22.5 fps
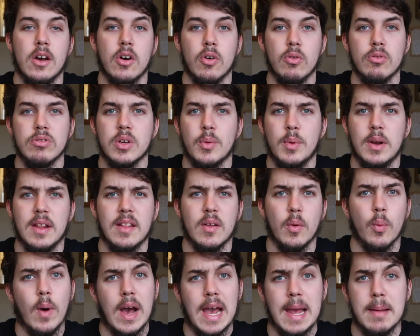Also, we need
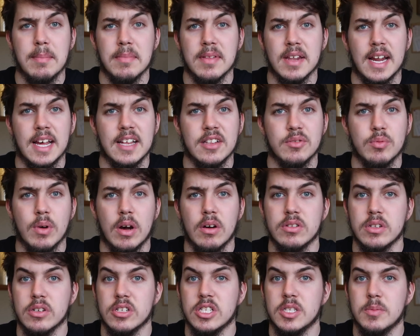to weigh him today as
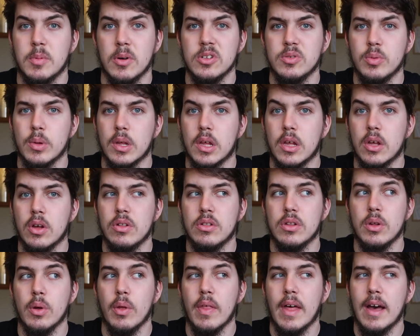well, so I suppose we
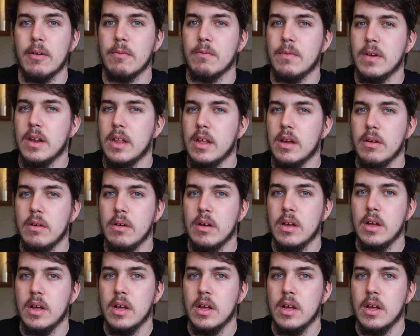could do that on video.